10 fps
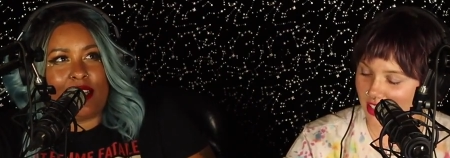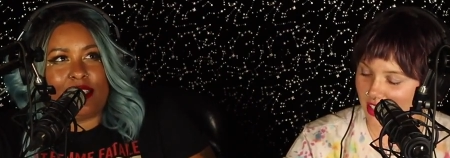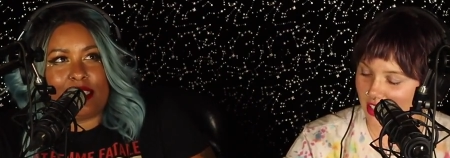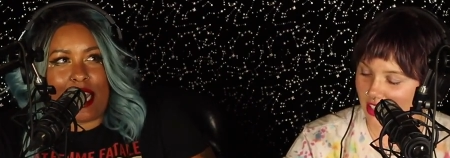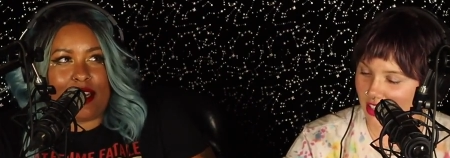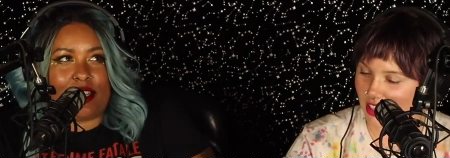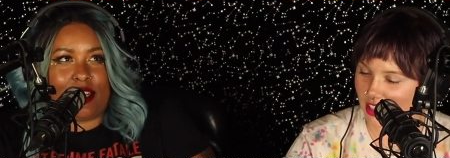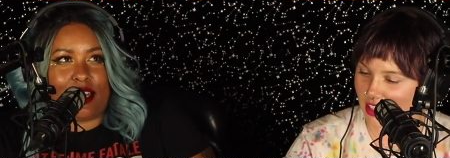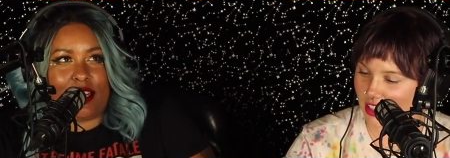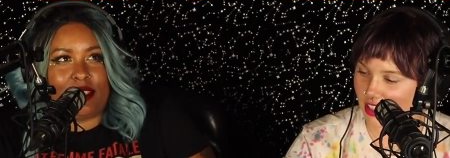Speaker 1: let's skate to
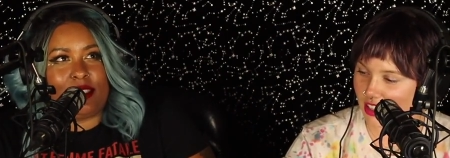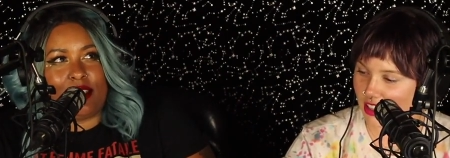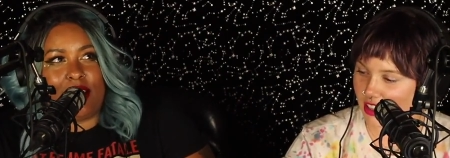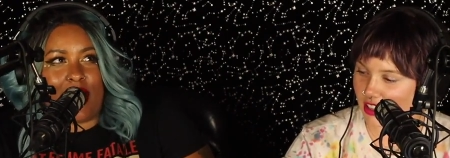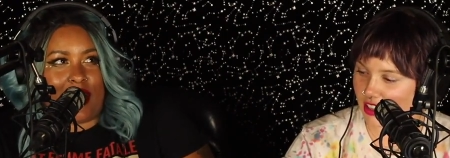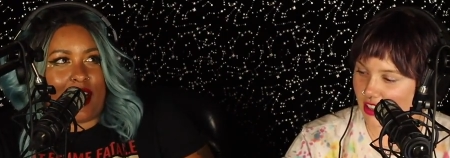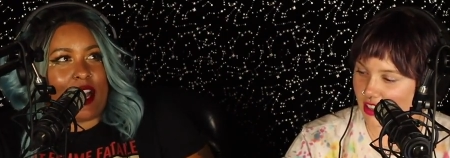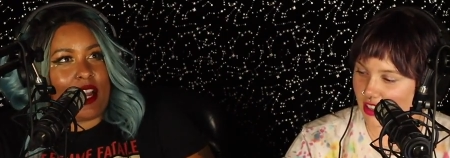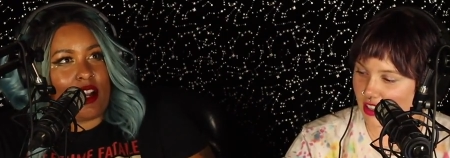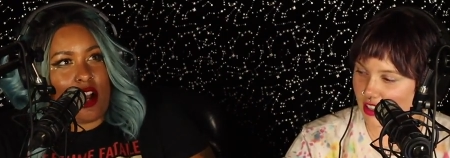Stillhead
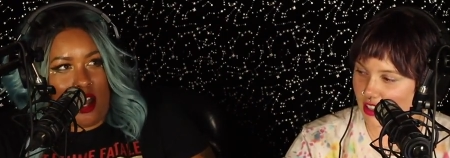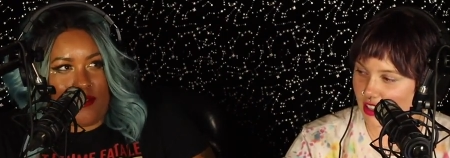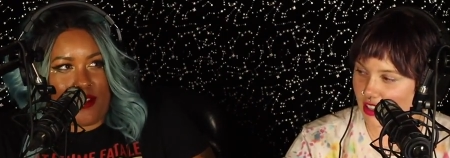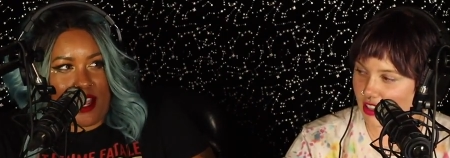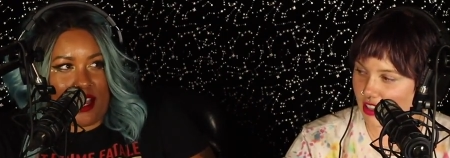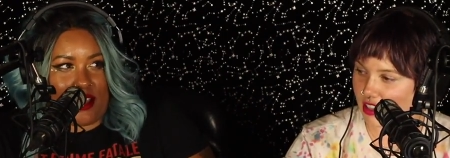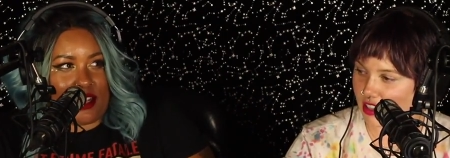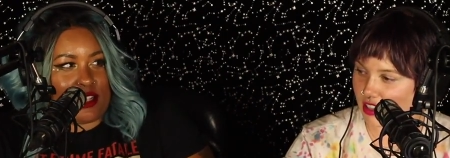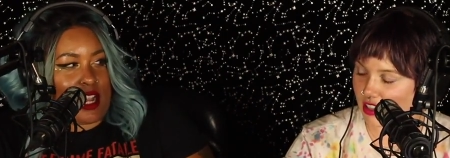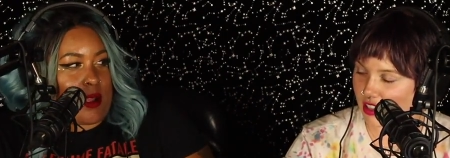and get a coffee and
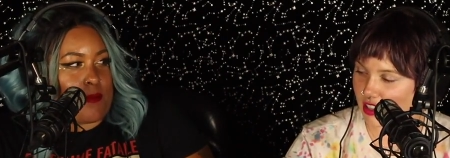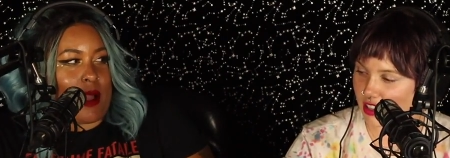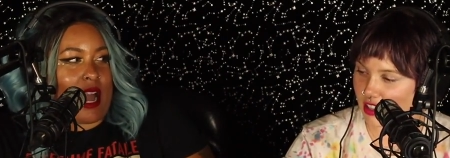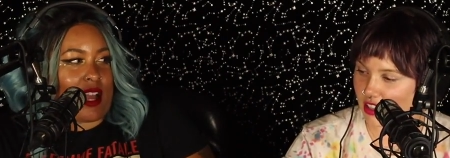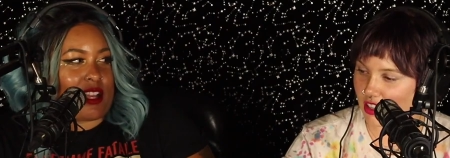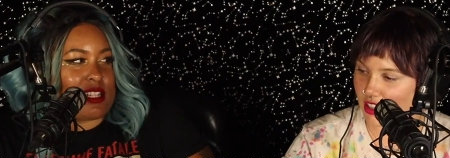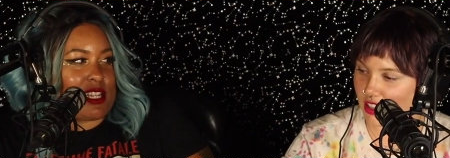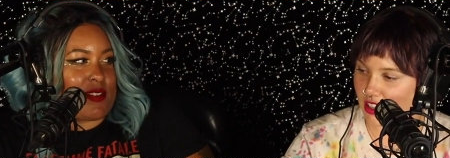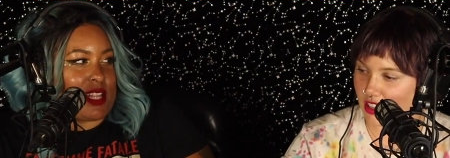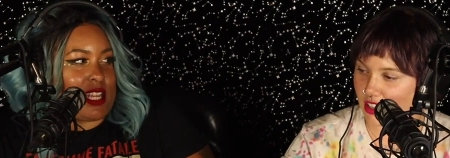then skate back, because
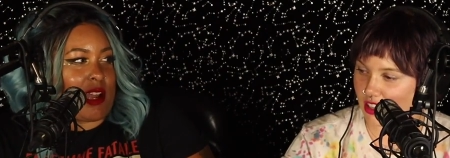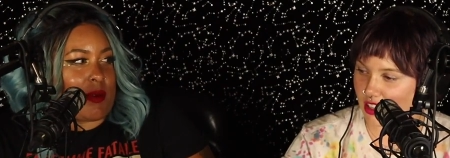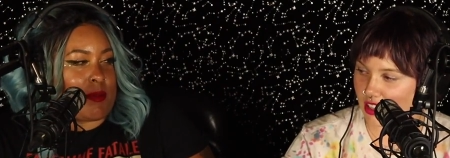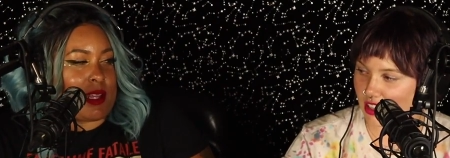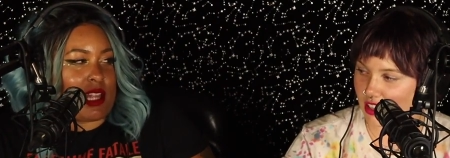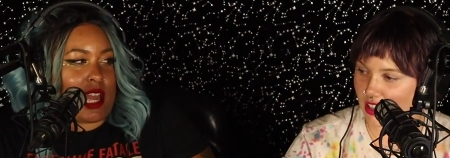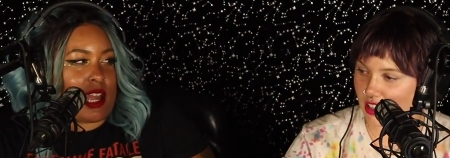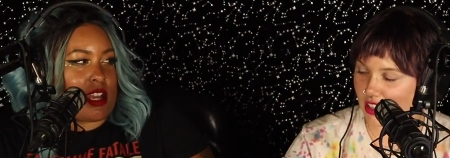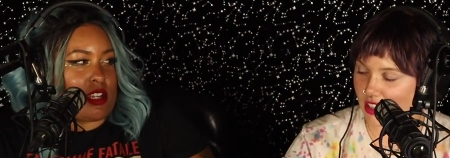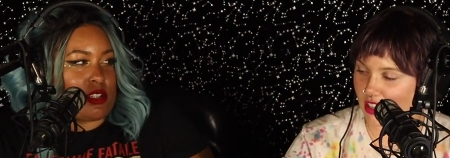even that would be
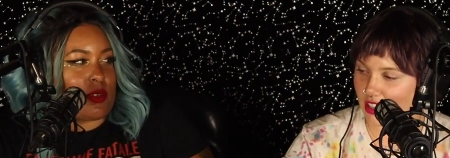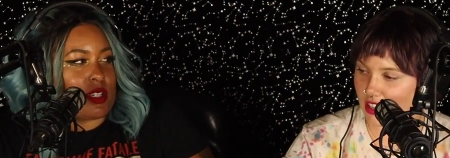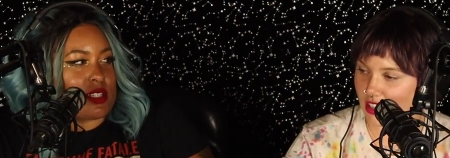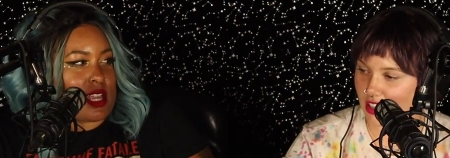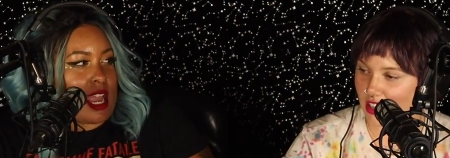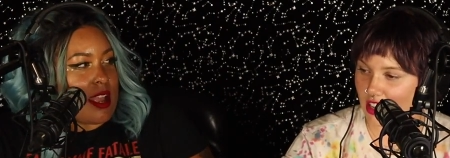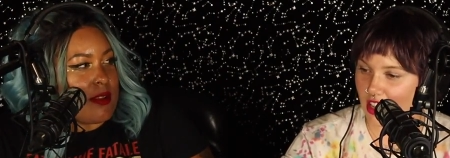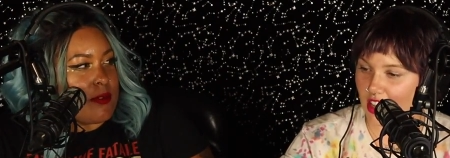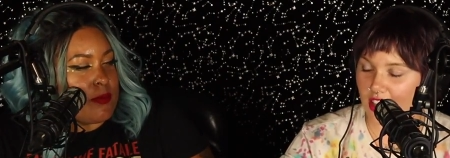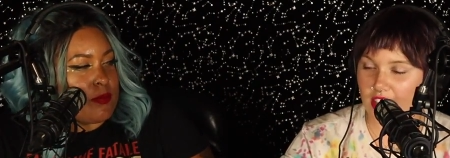like a short skate.
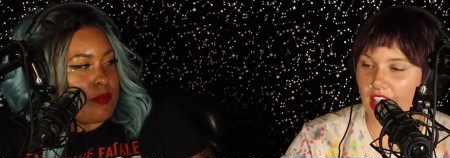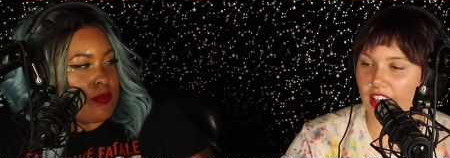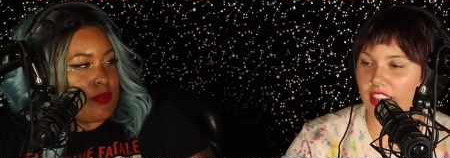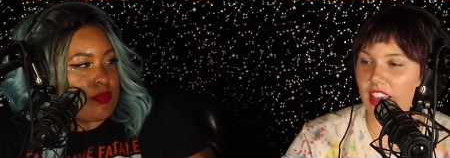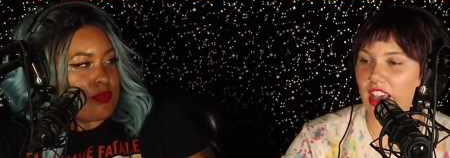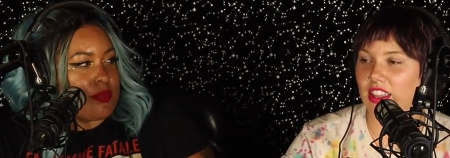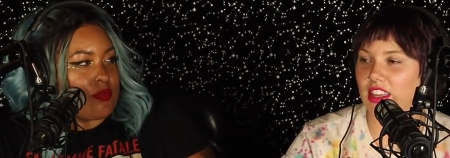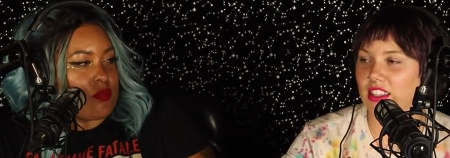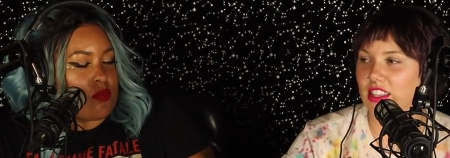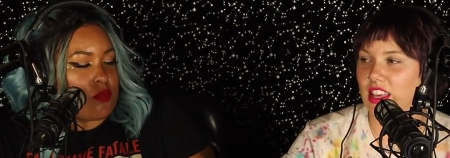
Speaker 2: Yeah, like I
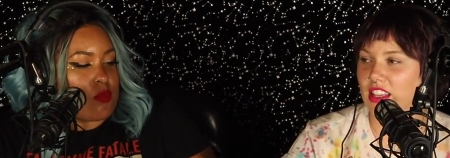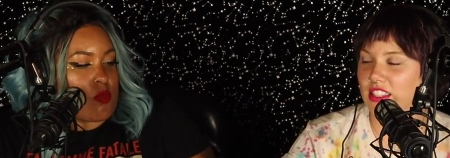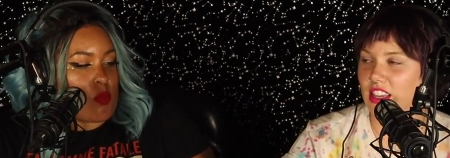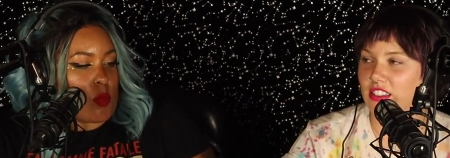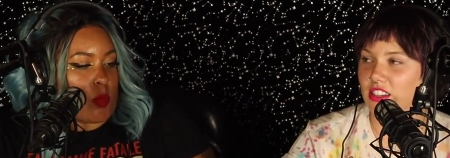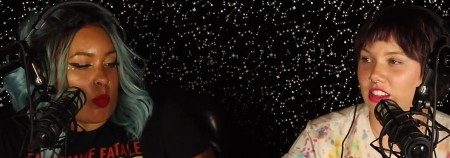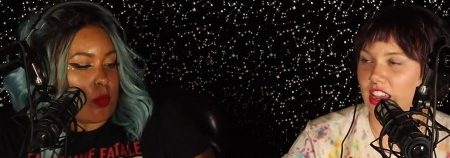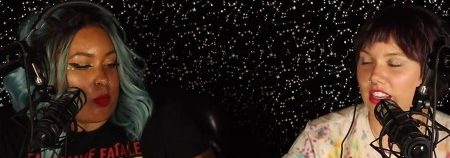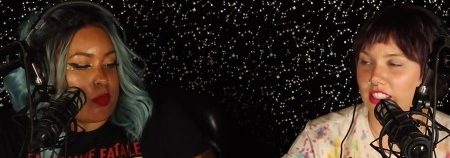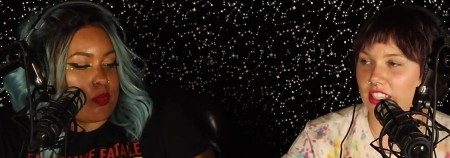think that that's such a good
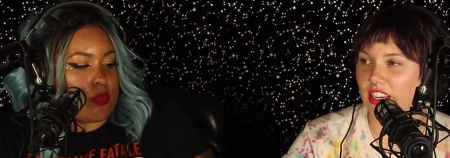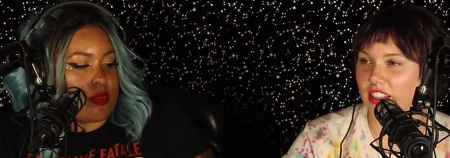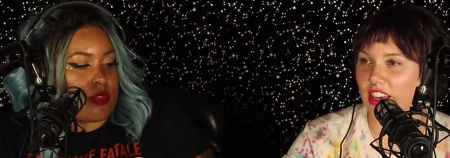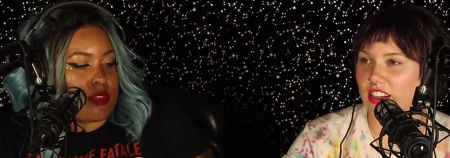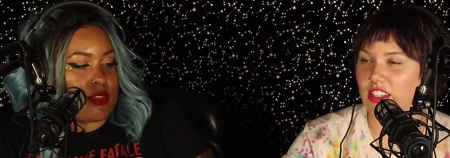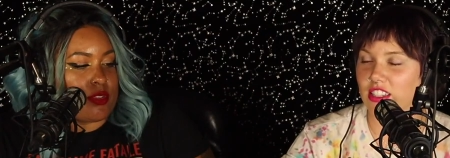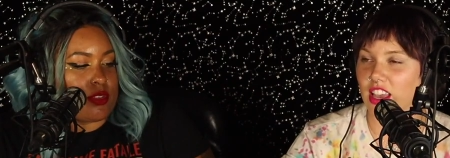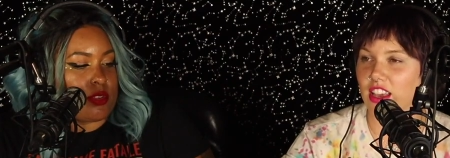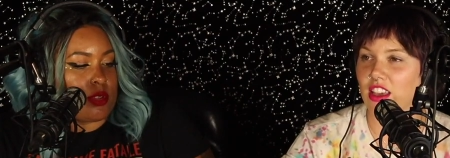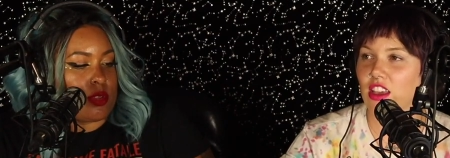idea. Like, just
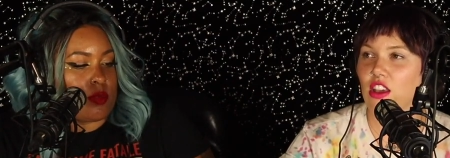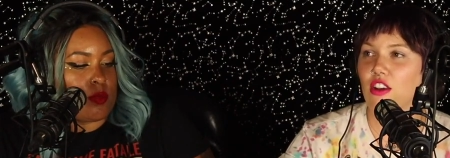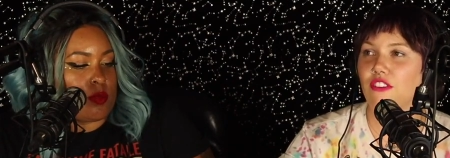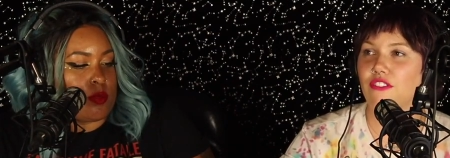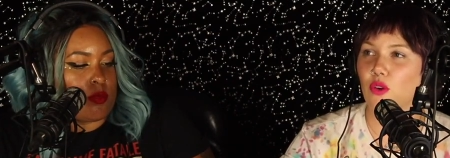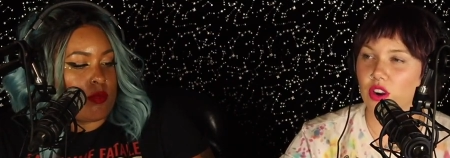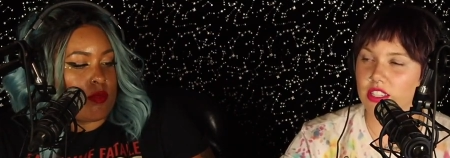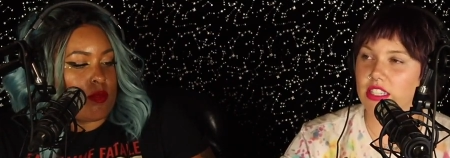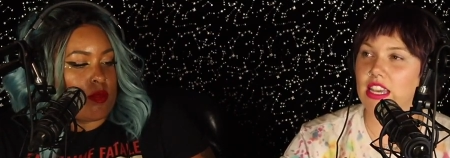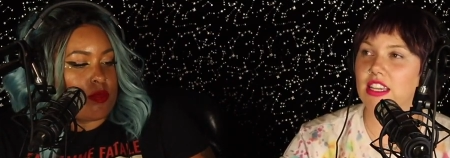like
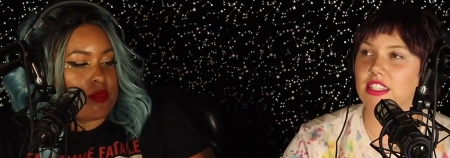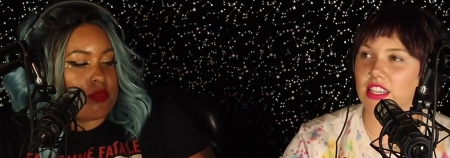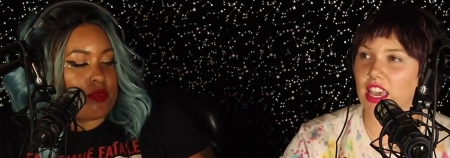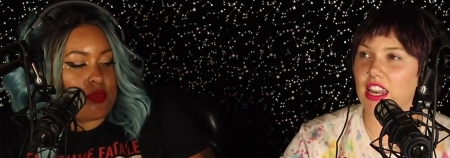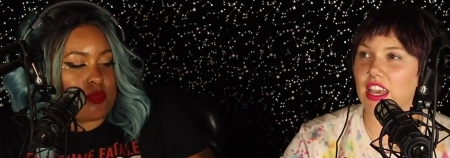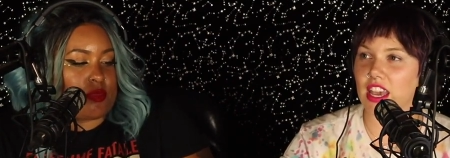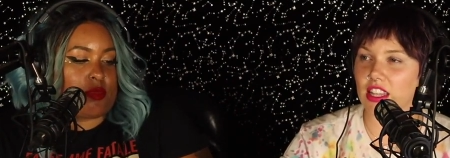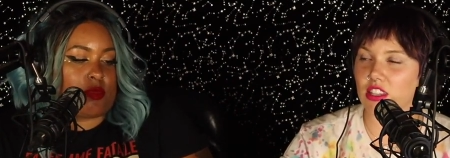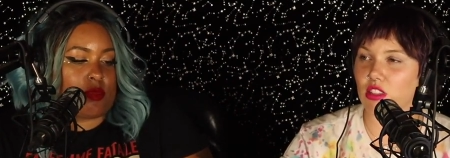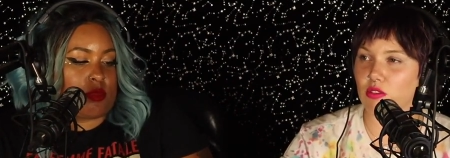forcing skating
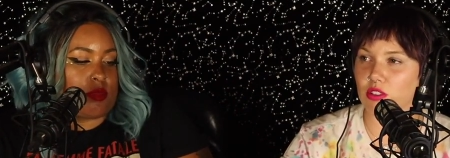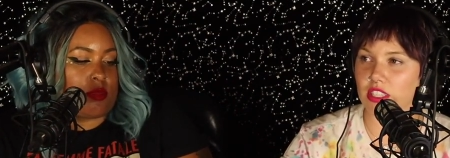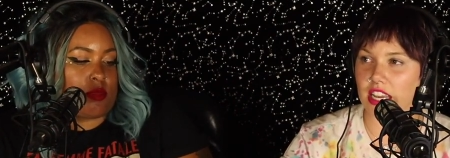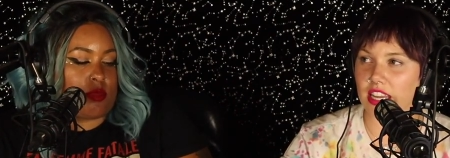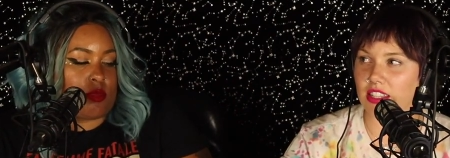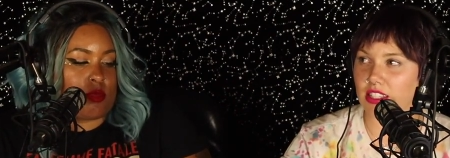into the routine